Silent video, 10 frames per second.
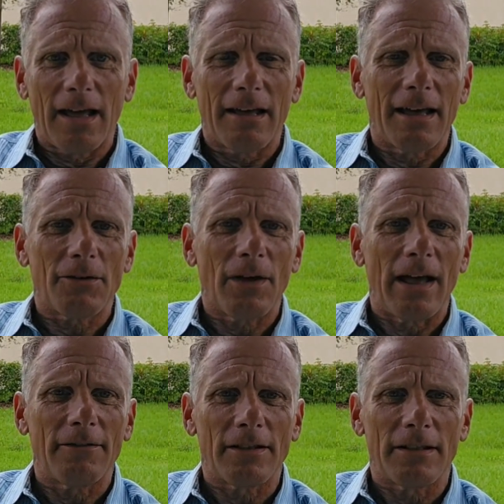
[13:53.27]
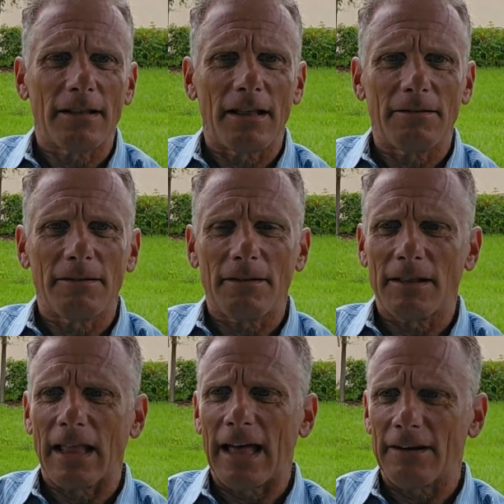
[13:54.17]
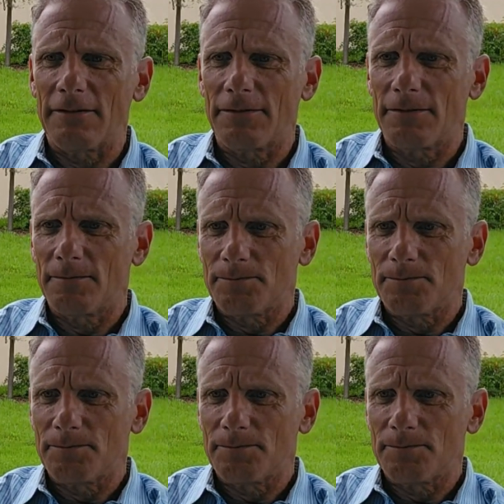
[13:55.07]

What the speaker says: I don't have a lot of